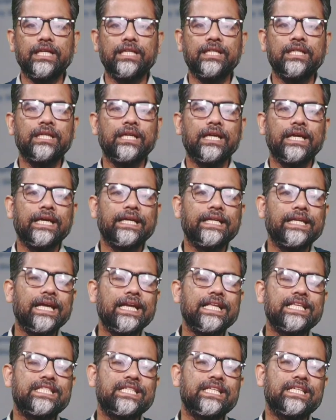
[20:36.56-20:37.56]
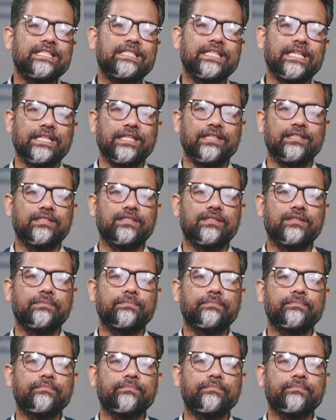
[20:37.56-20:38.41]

in realistic settings.